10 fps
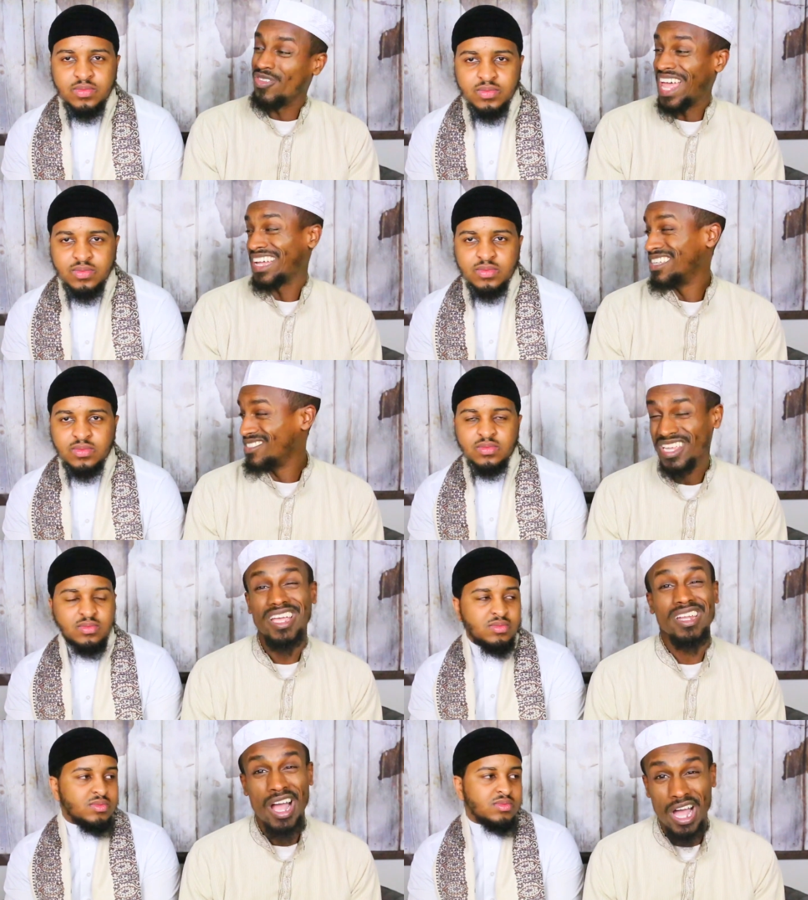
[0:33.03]
Speaker 1: that
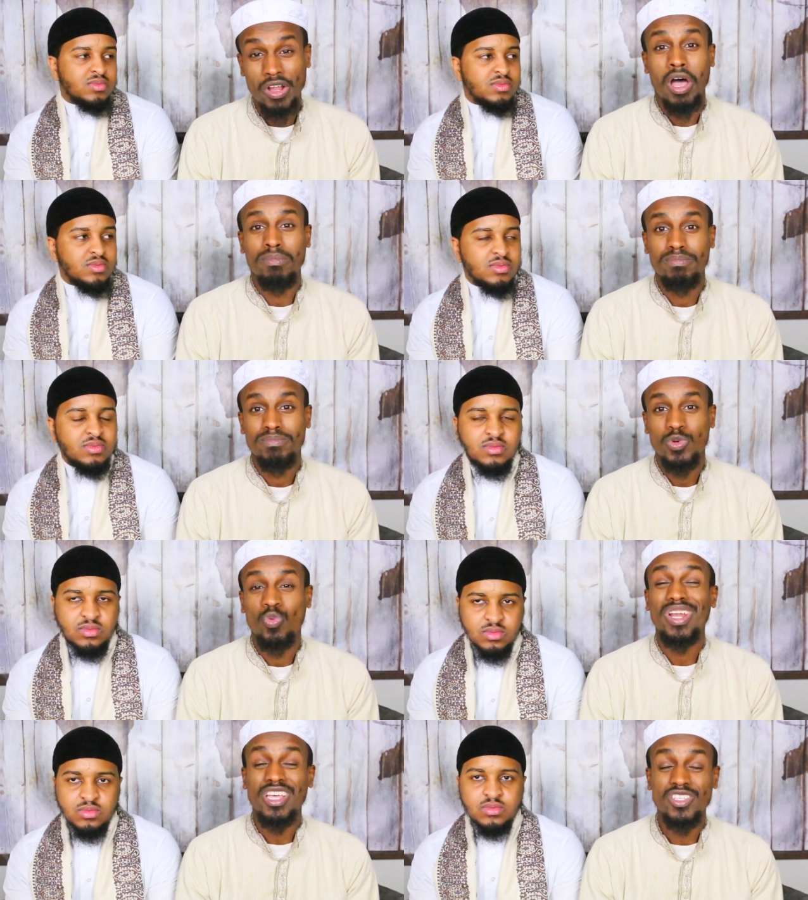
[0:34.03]
contain haram.
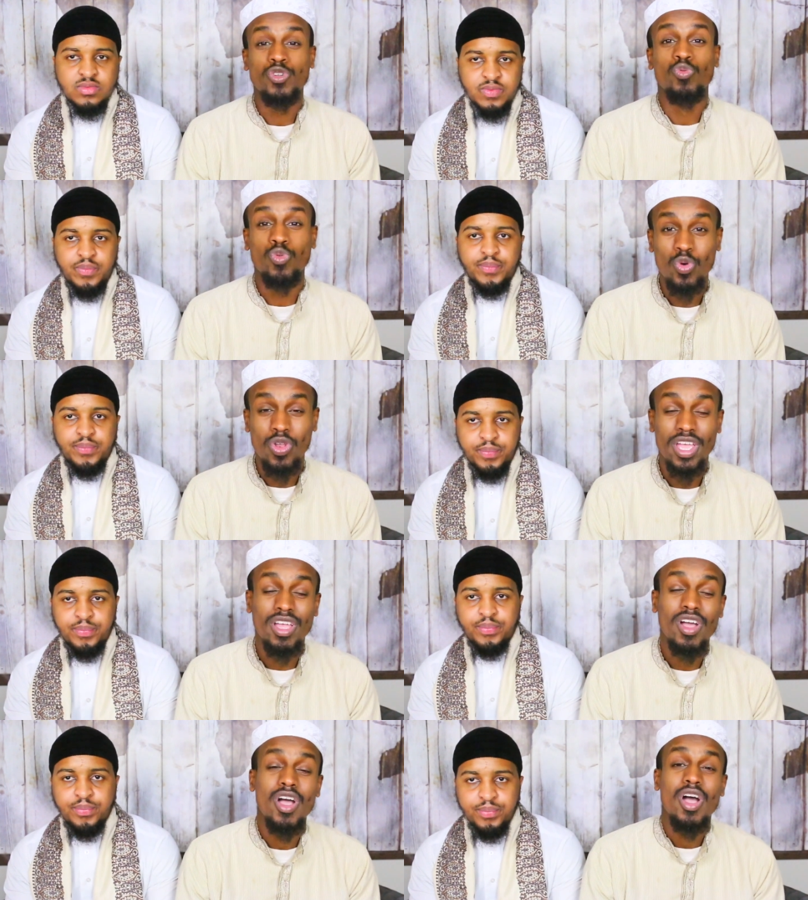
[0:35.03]
What is the
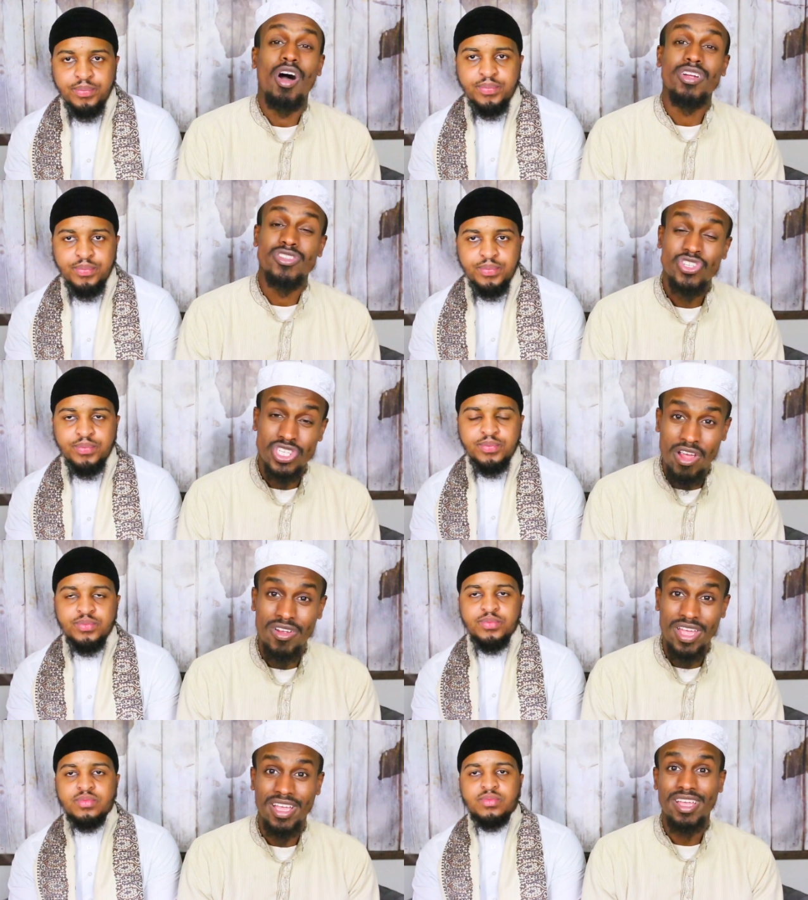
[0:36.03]
ruling on
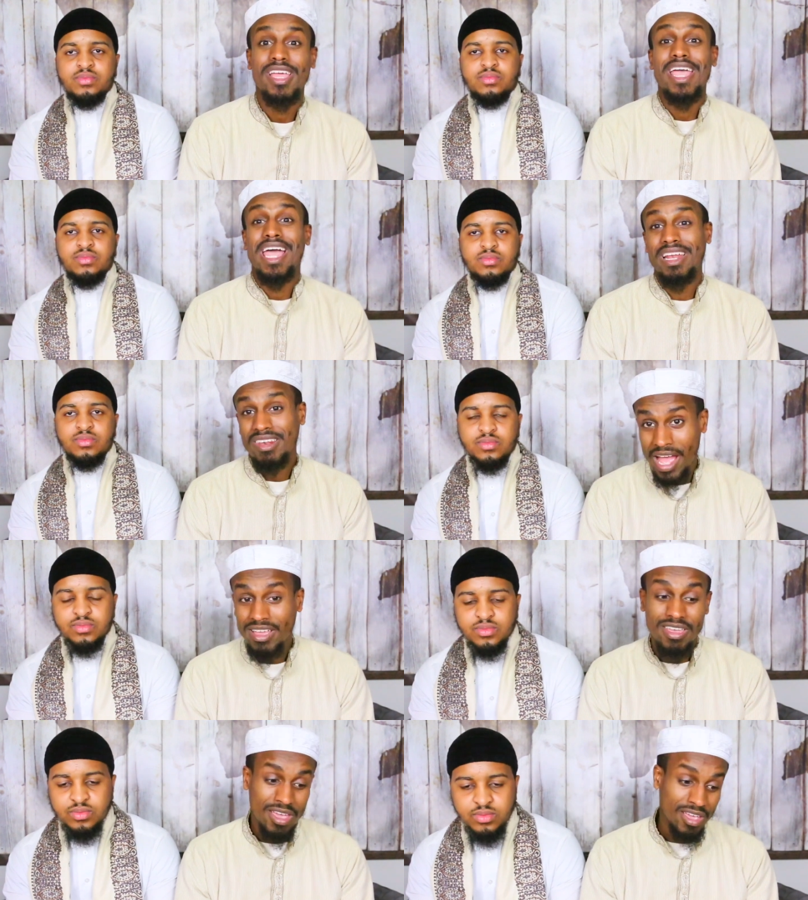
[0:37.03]
sharing and
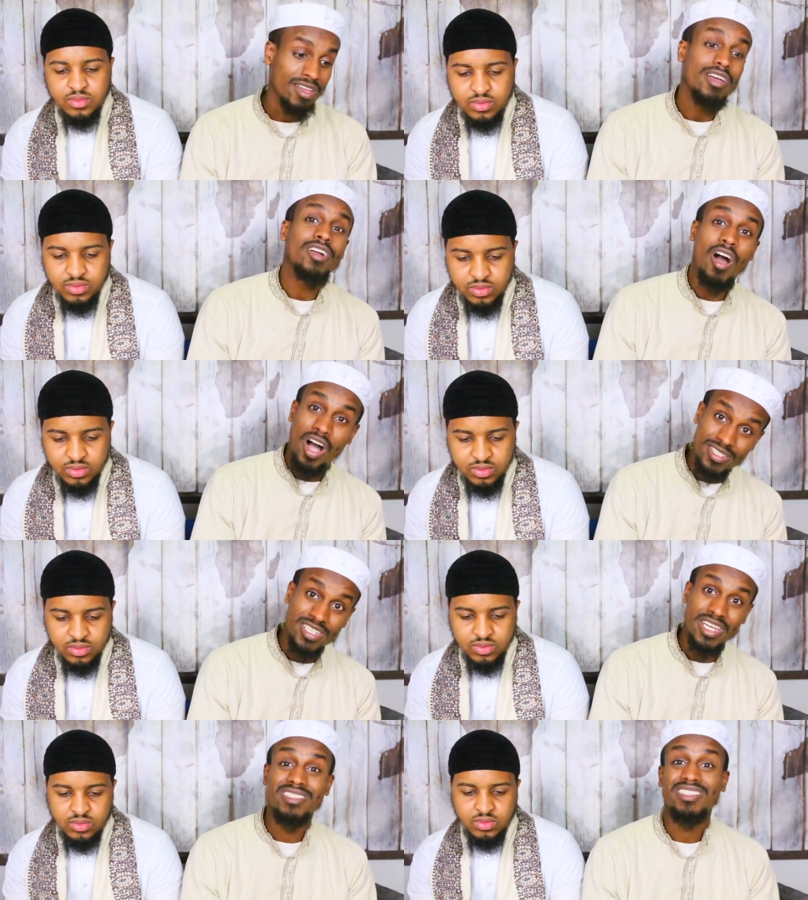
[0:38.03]
liking
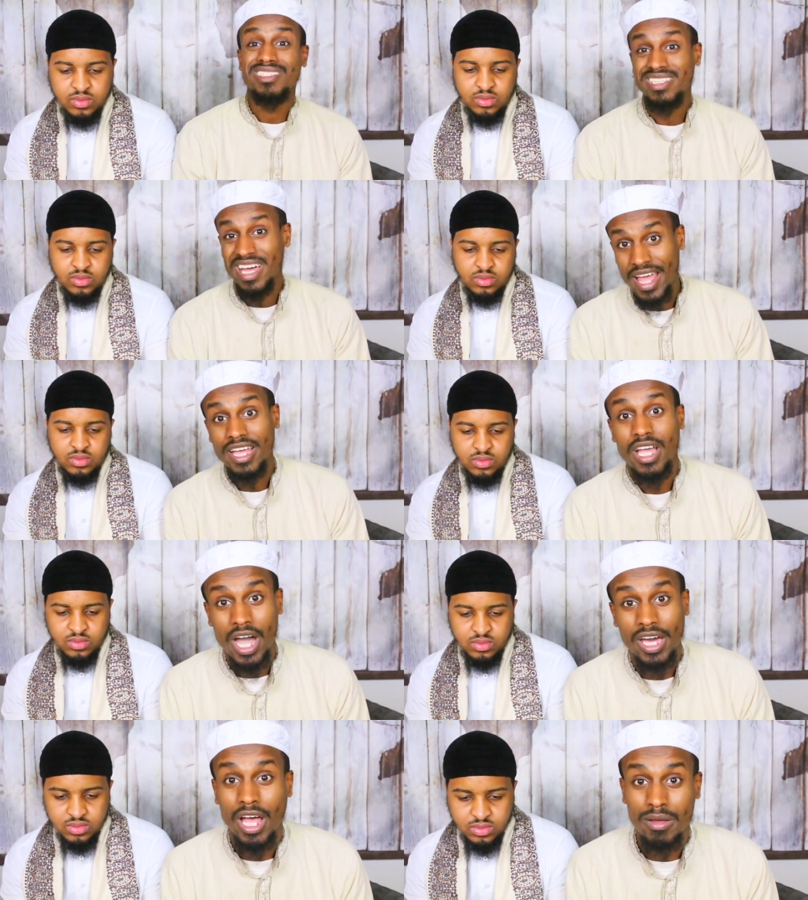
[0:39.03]
content that has
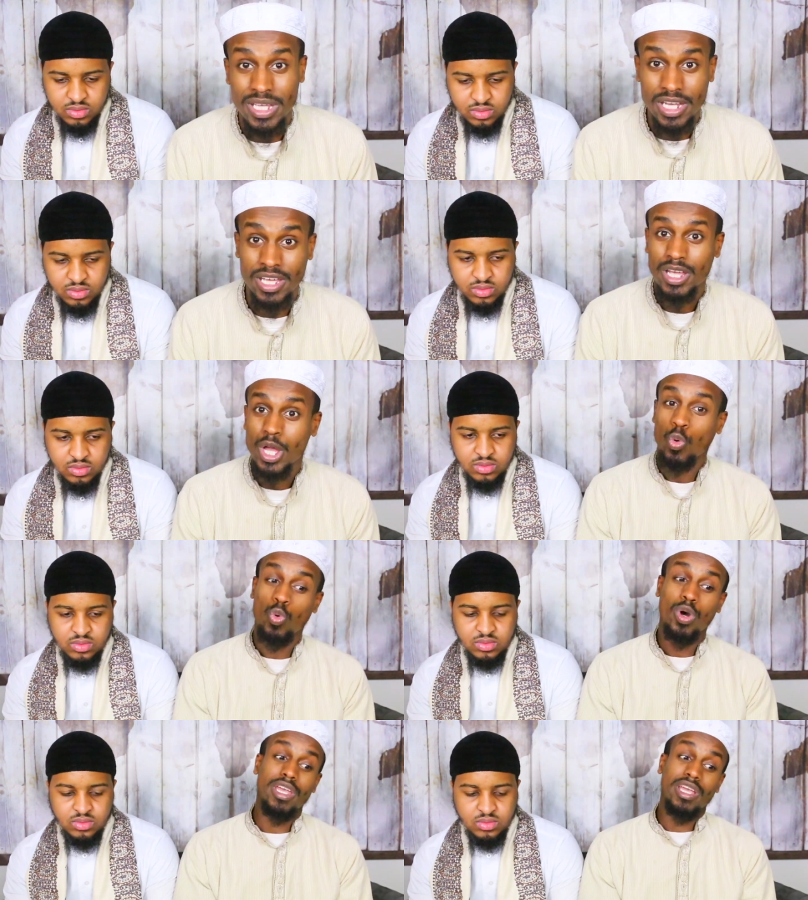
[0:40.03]
haram in it,
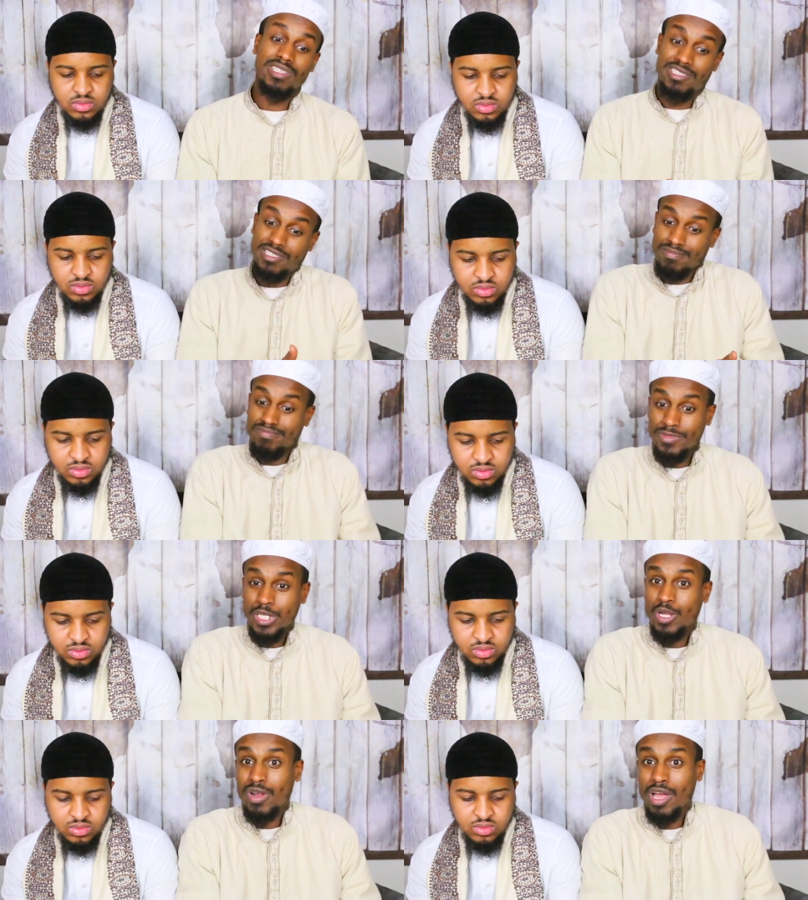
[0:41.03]
whether it's,
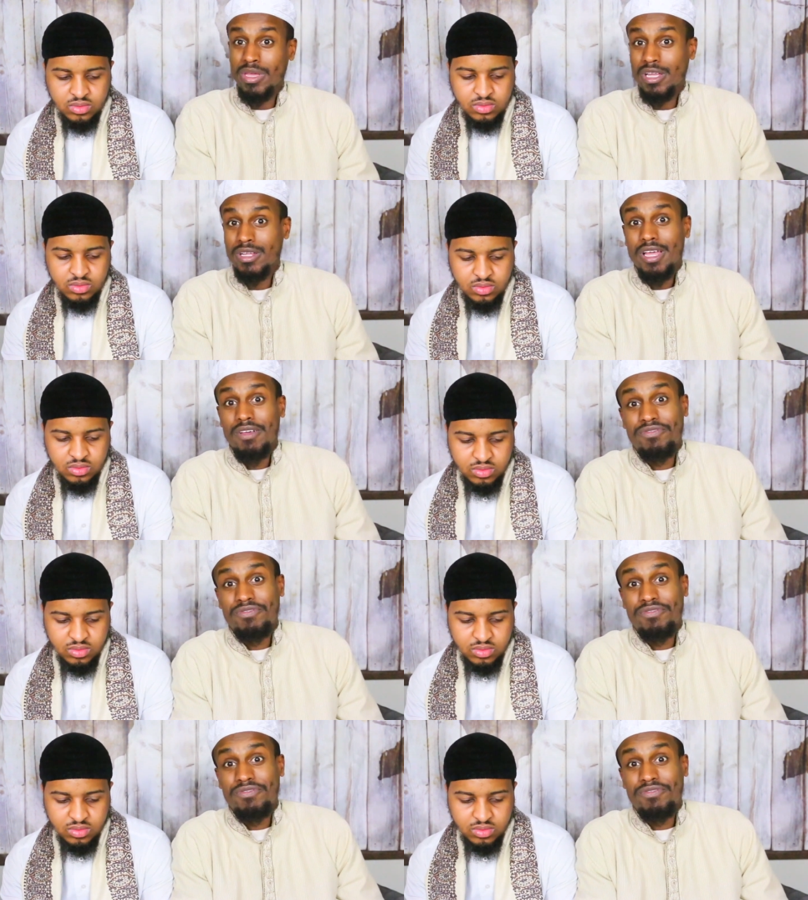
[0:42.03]
you know what I mean,